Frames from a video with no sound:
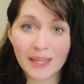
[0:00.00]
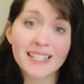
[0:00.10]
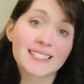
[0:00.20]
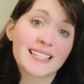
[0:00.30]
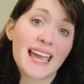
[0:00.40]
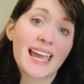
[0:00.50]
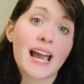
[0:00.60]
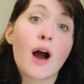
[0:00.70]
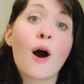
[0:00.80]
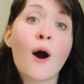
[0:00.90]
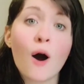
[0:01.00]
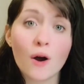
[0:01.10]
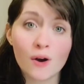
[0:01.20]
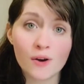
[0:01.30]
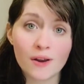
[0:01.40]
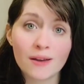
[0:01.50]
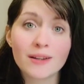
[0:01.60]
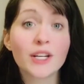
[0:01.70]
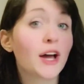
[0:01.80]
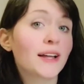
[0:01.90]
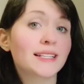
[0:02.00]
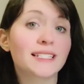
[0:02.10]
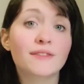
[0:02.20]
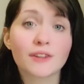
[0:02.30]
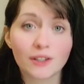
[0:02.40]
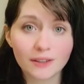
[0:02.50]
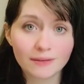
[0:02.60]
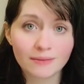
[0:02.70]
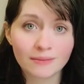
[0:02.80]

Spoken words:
Say hard, not difficult.